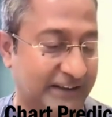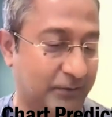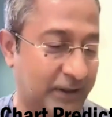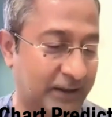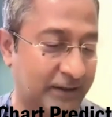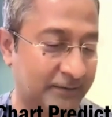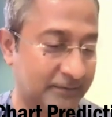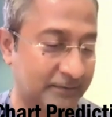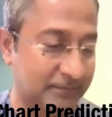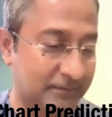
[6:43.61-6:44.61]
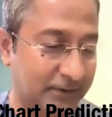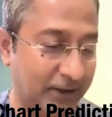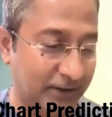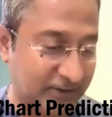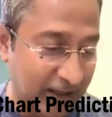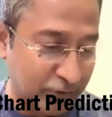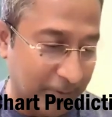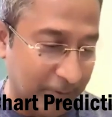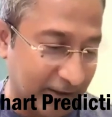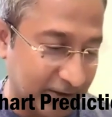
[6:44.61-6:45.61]
in the world.
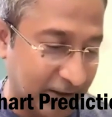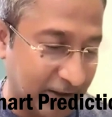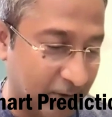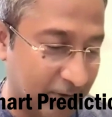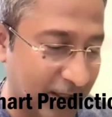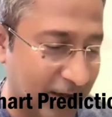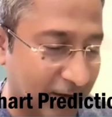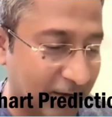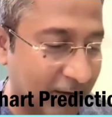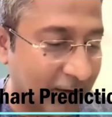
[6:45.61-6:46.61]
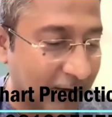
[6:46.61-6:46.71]
Insaan to bana ke dikhao na.